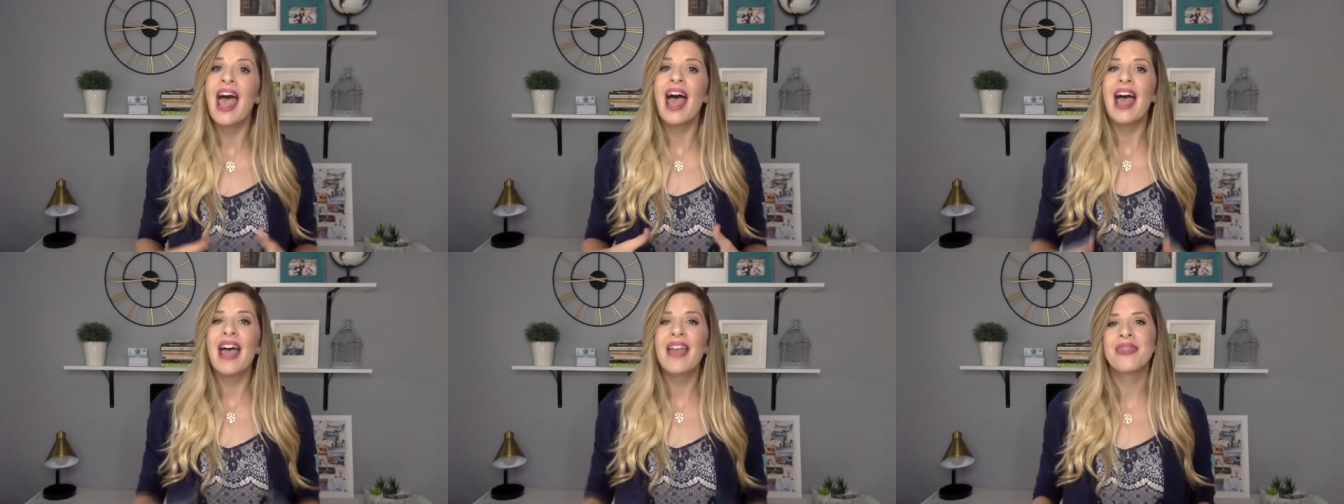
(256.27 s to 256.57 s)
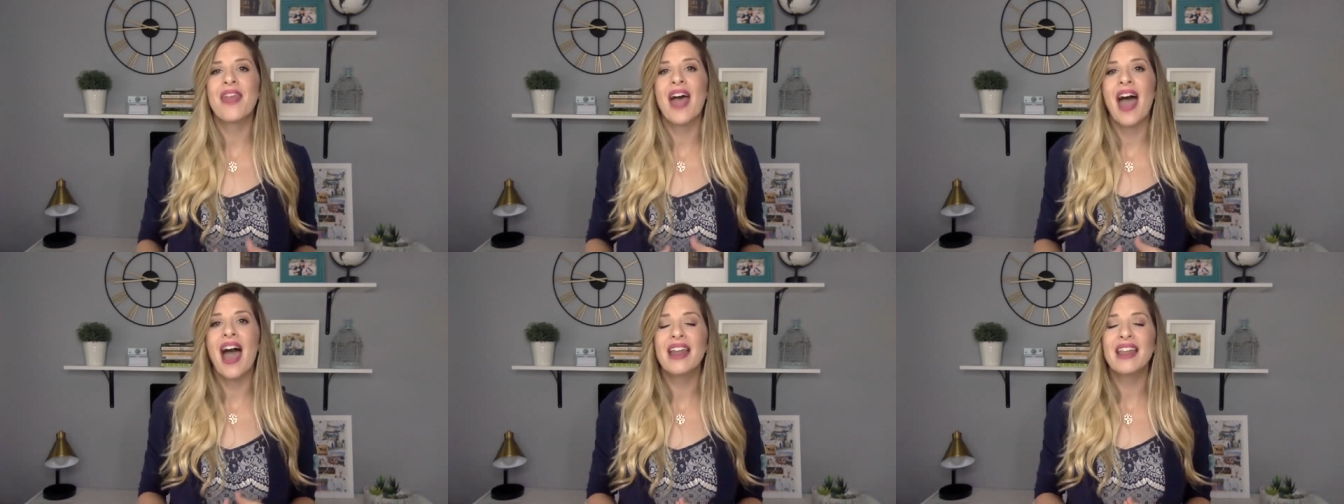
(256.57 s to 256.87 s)

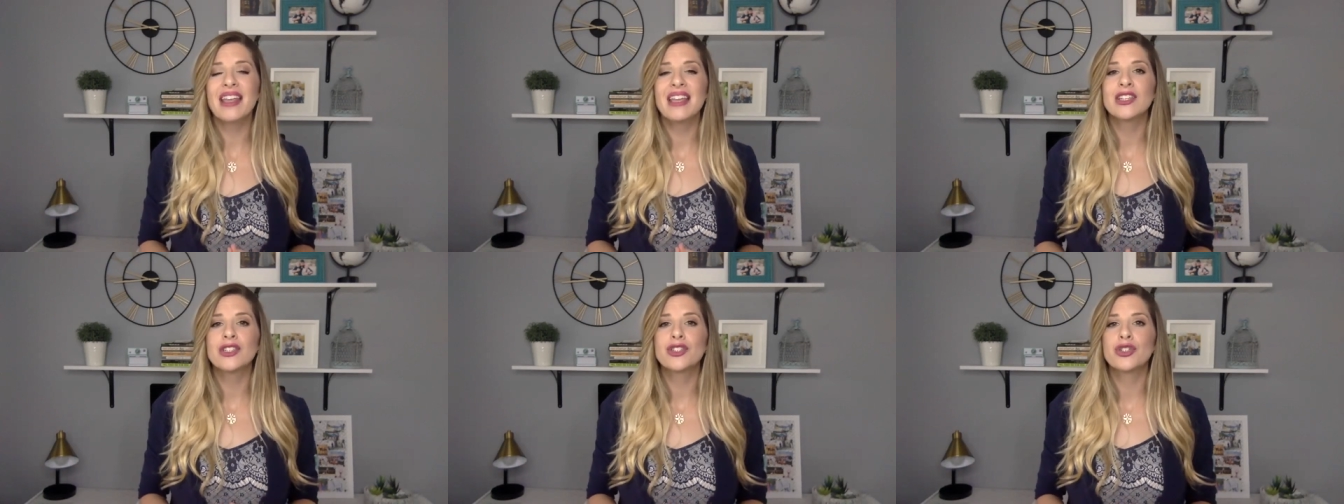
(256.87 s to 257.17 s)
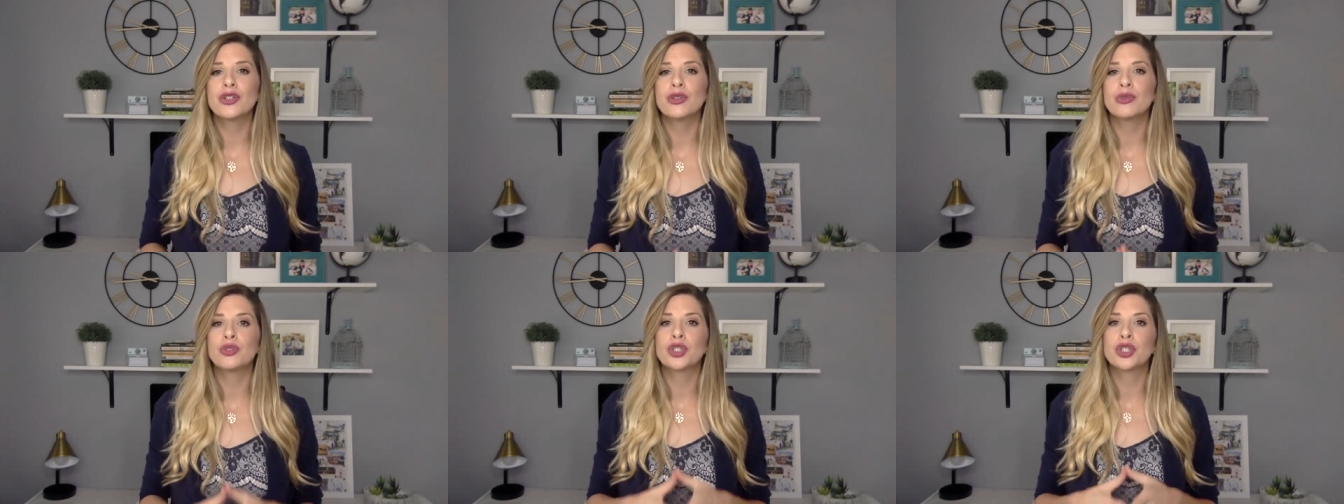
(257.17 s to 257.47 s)
and that is
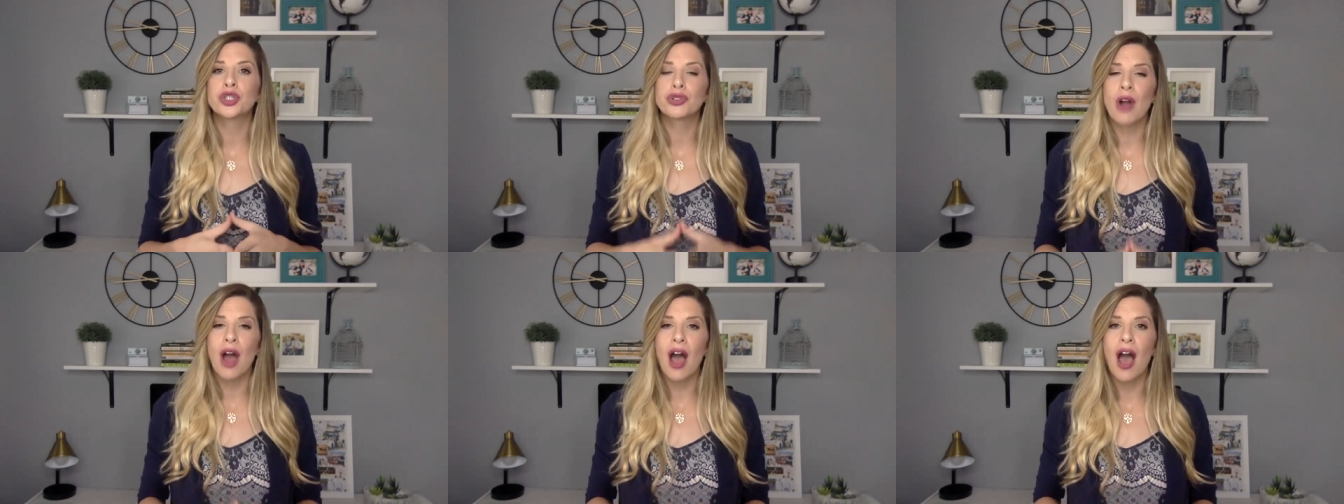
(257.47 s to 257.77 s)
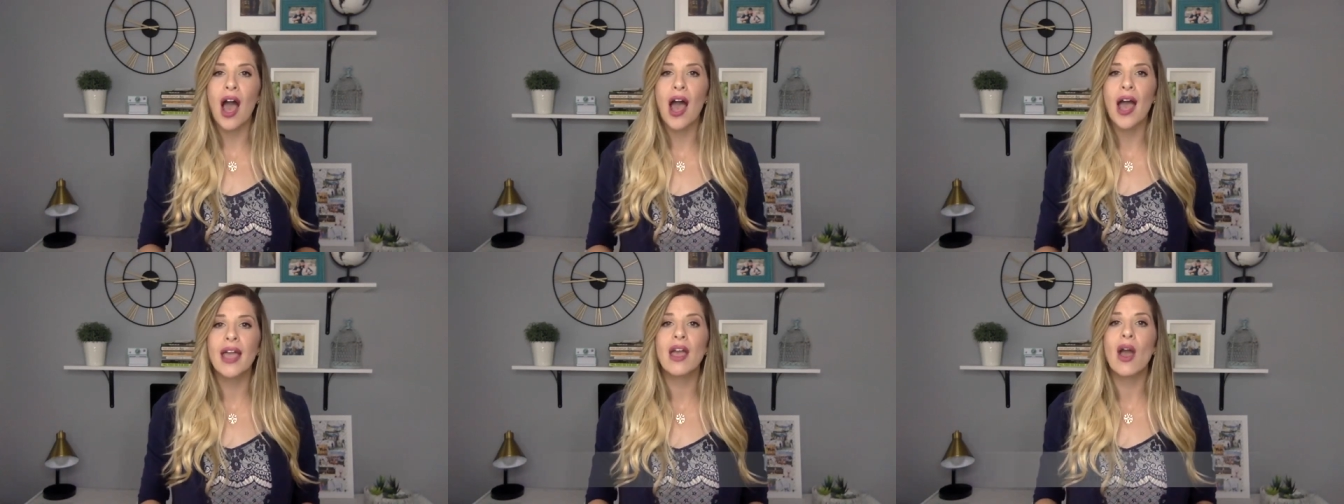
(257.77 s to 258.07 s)
to
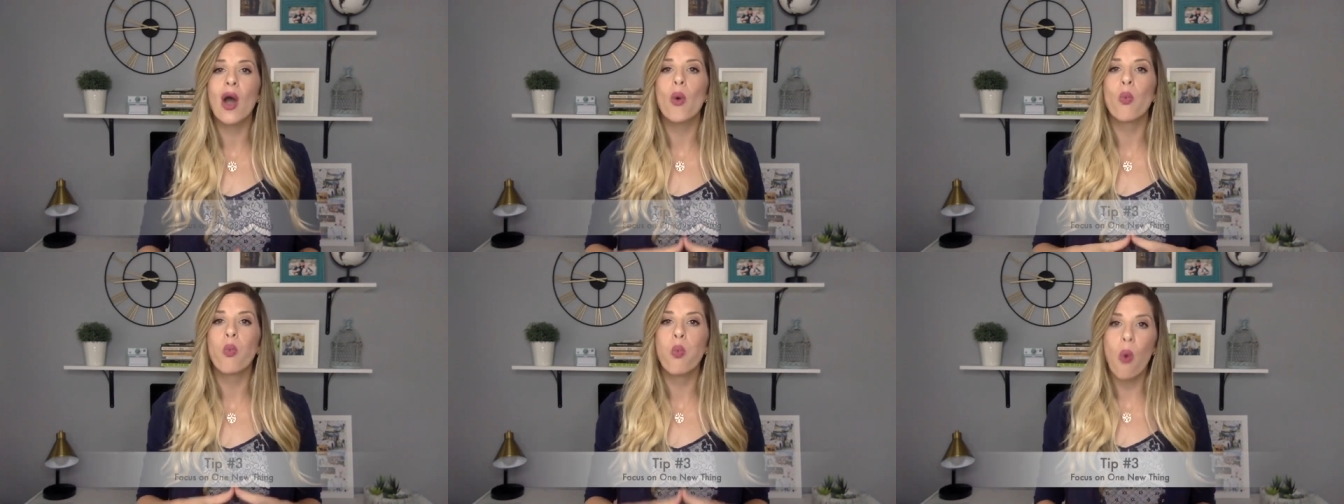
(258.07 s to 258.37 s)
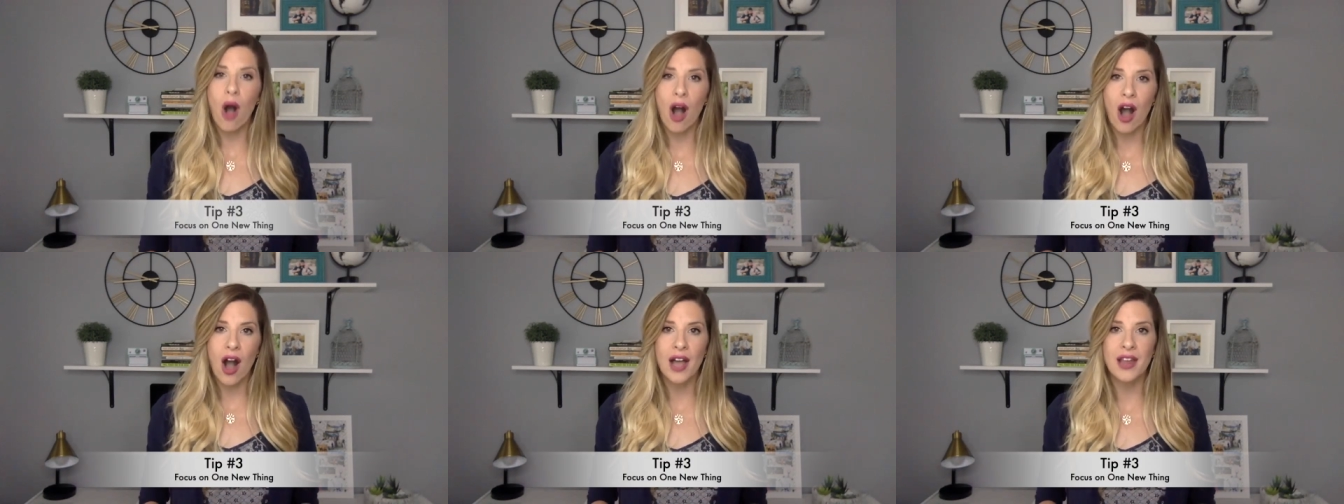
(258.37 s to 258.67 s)
try
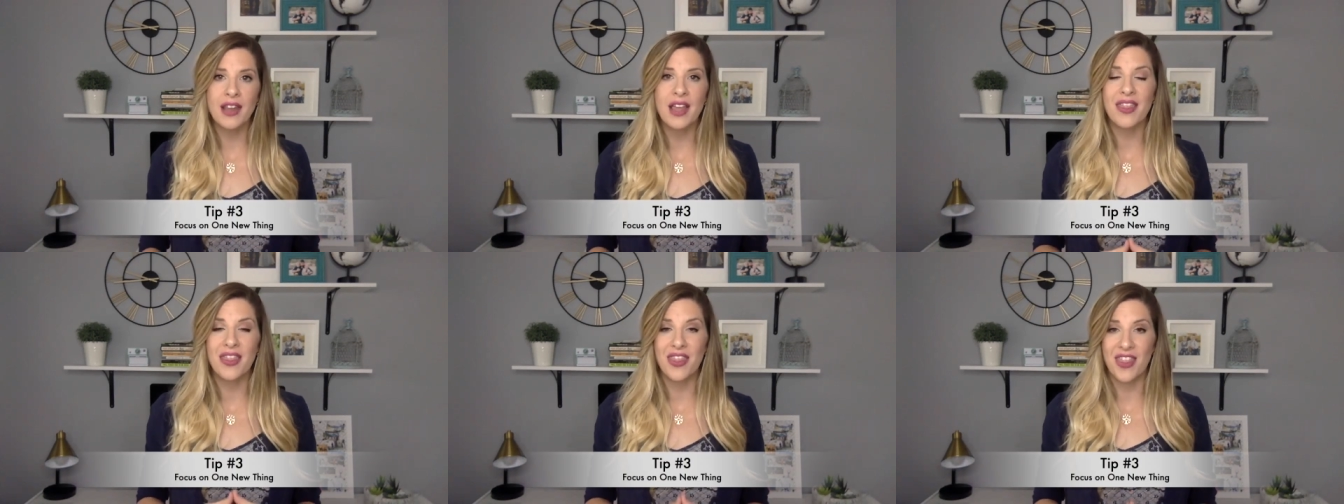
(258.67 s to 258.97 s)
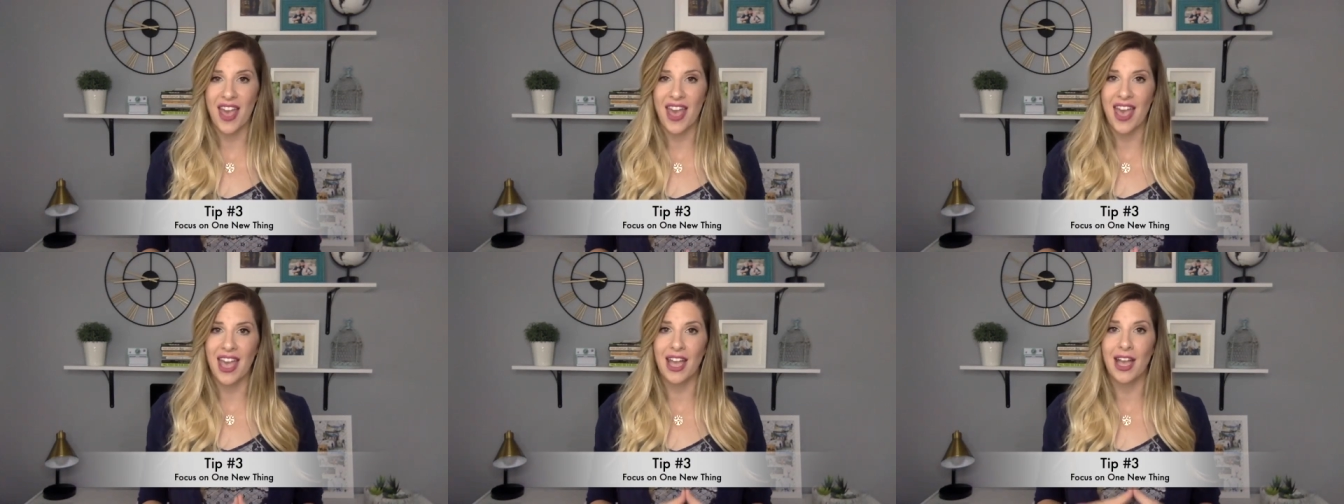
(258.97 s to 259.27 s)
one
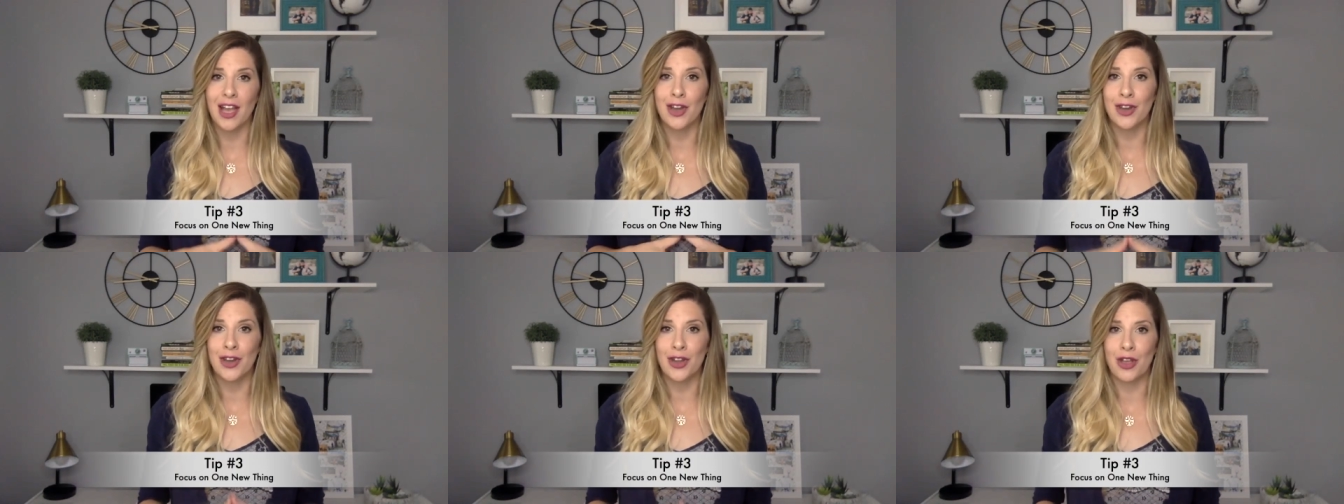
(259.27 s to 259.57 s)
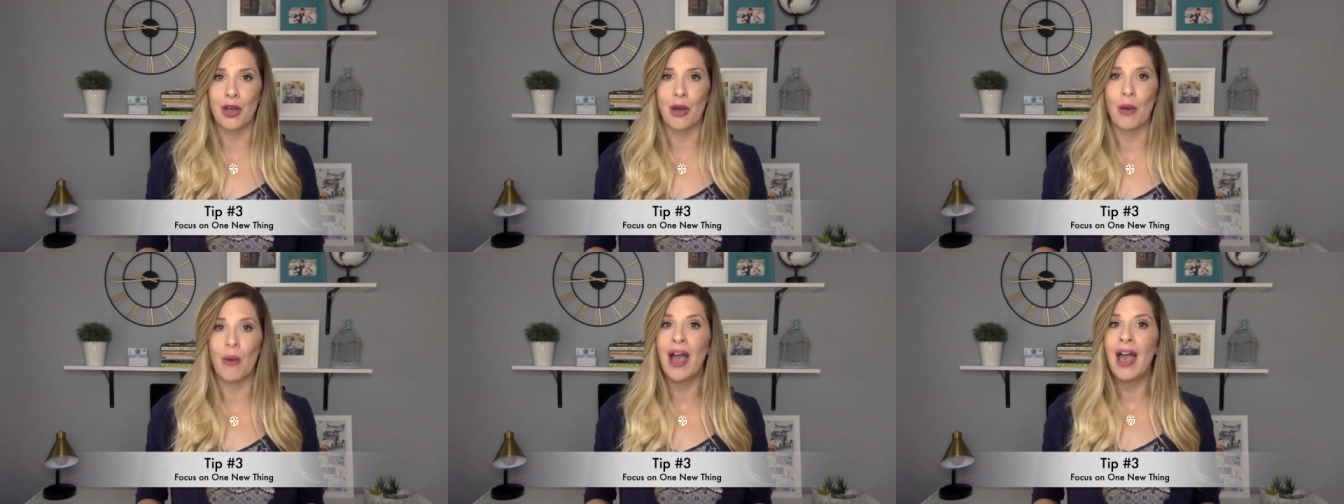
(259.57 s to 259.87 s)
thing new.